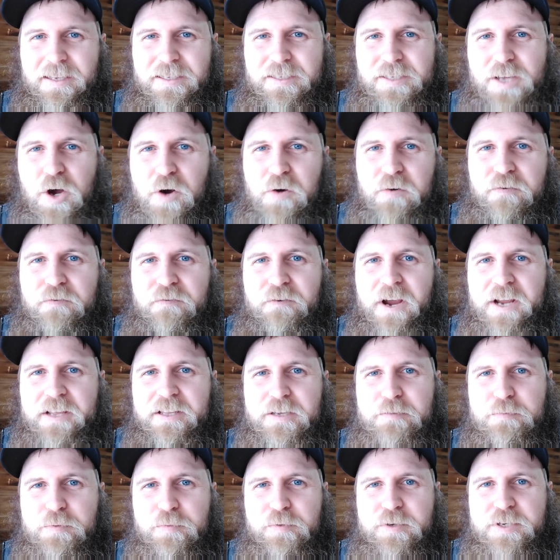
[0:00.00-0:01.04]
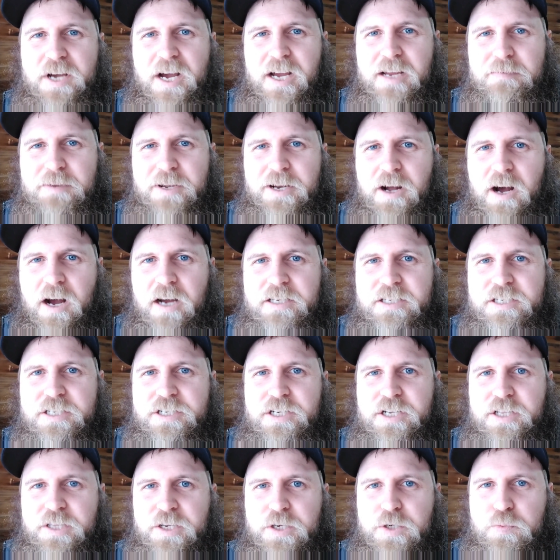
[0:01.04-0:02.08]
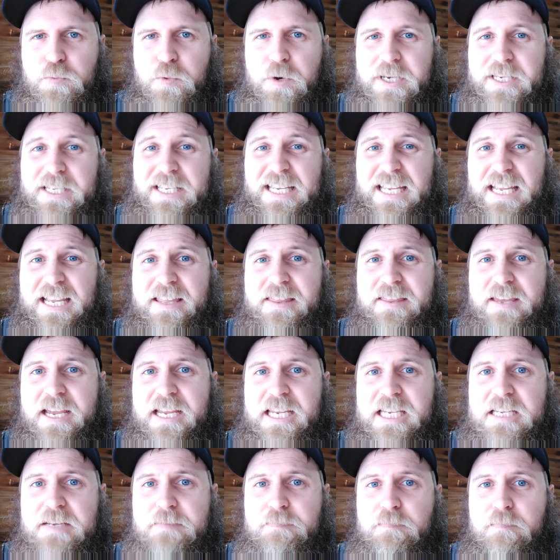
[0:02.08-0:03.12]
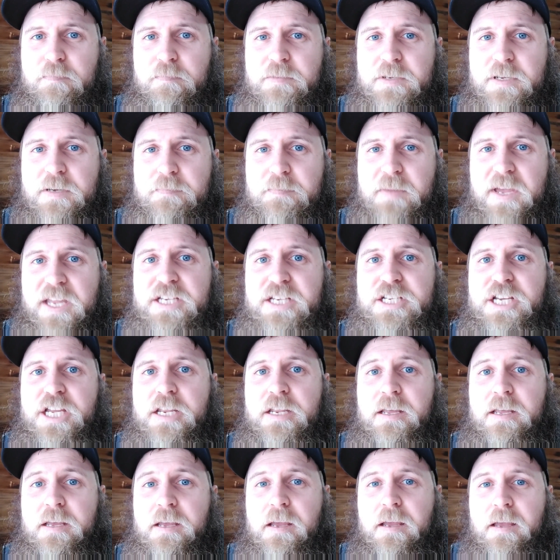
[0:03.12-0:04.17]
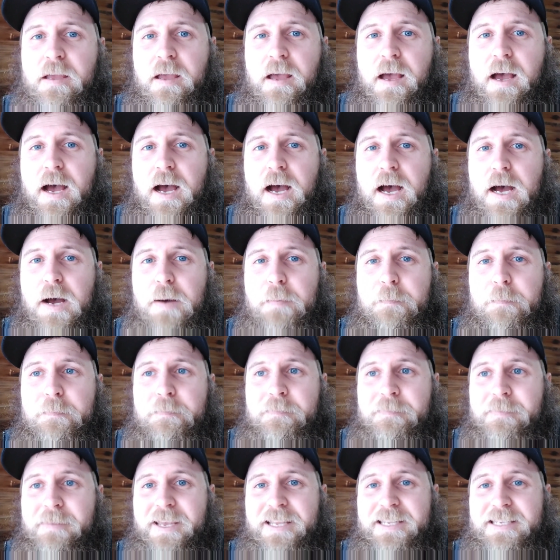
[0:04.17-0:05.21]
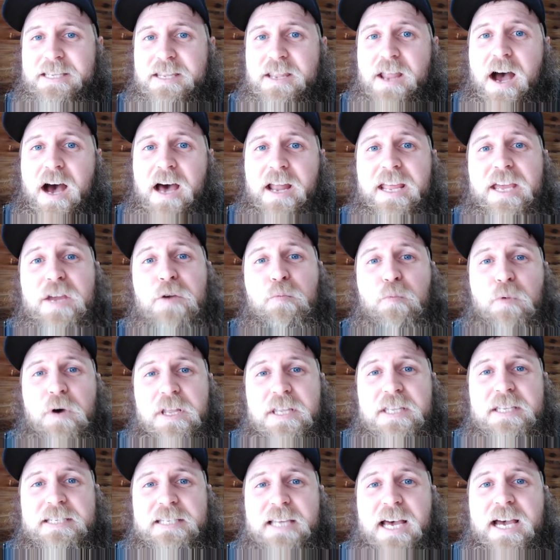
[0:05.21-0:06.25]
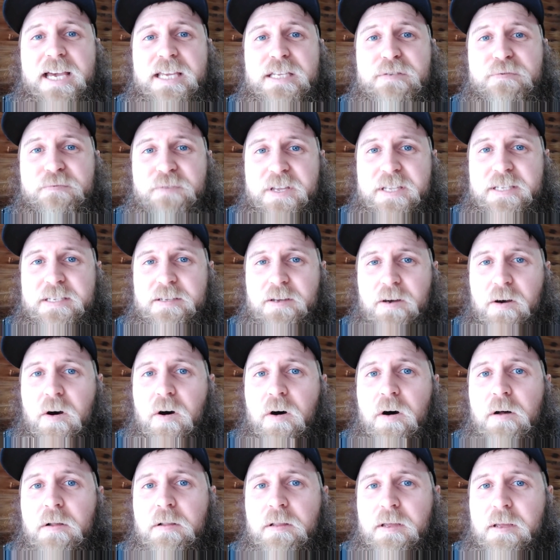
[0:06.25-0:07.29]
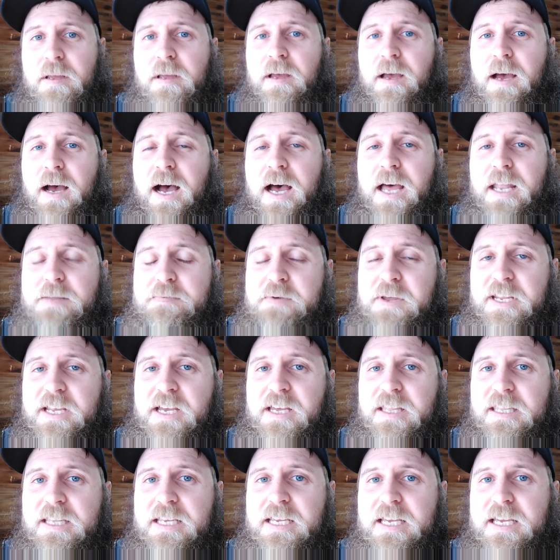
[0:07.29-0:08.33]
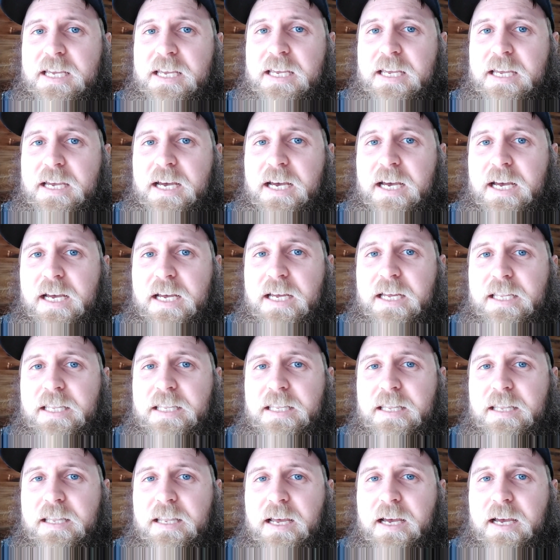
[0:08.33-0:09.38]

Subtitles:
So finally, when we're talking about oxygen, there's one key thing to mention. It's not a one-size-fits-all. Depending on the